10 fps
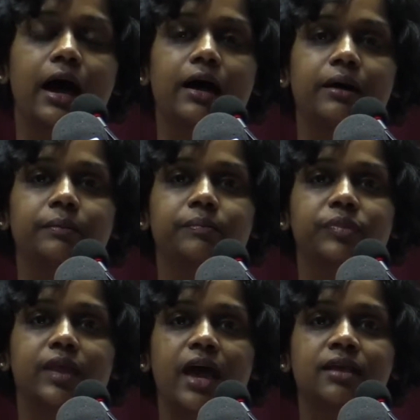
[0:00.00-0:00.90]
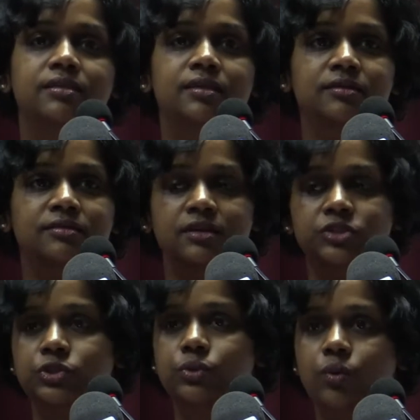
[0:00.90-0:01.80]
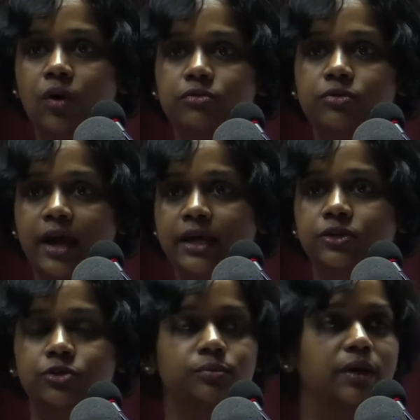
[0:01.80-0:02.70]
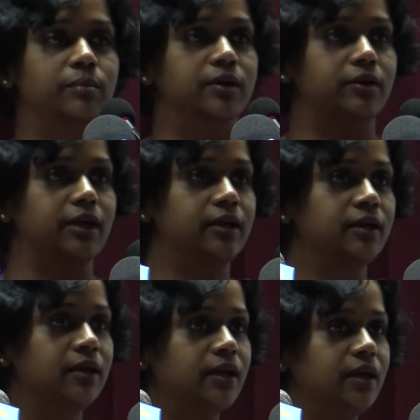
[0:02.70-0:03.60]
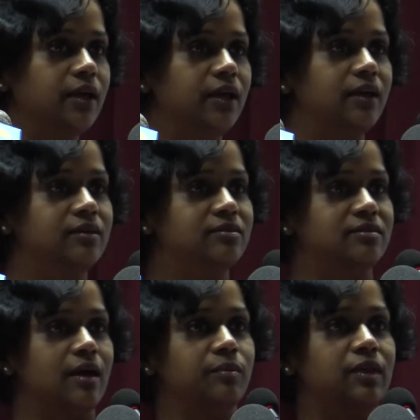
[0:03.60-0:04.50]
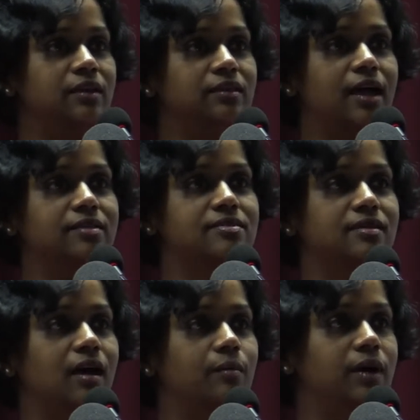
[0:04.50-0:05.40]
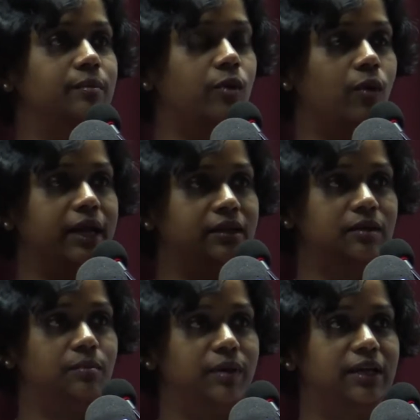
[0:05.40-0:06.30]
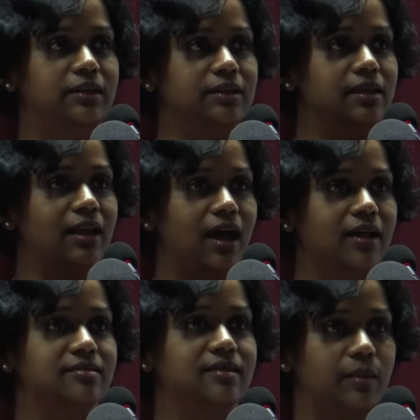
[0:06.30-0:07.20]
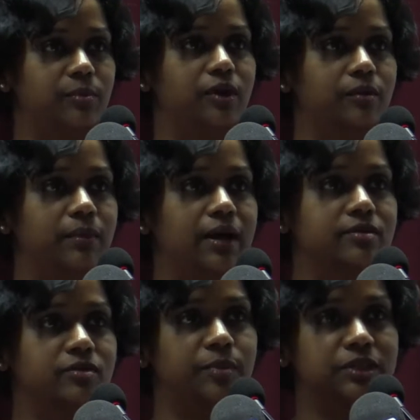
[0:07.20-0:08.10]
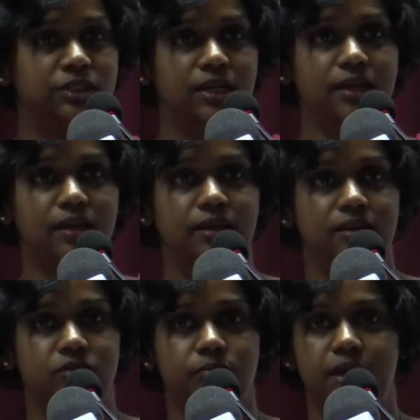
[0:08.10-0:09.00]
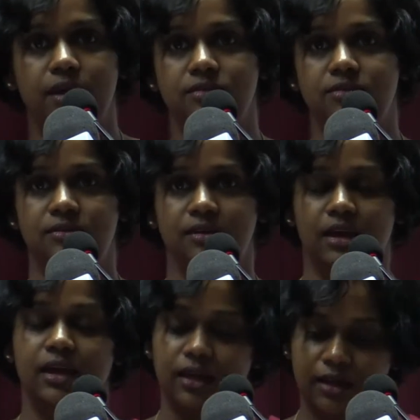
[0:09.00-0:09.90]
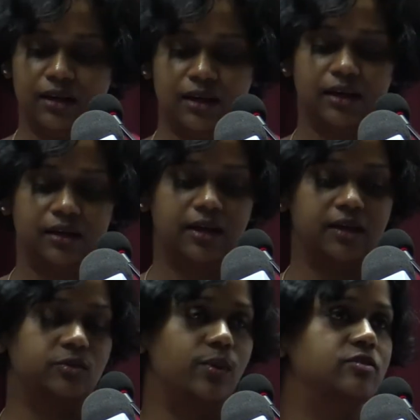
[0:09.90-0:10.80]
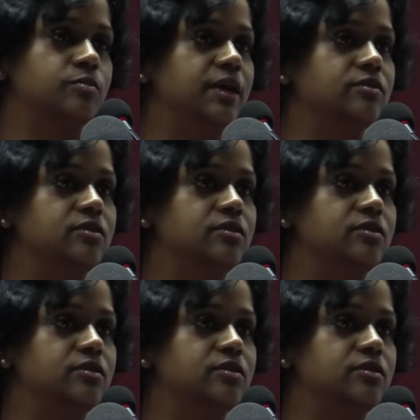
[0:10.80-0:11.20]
And this issue of right to memory is something that's come up quite a bit in the last couple of months, especially in a space, in a context where space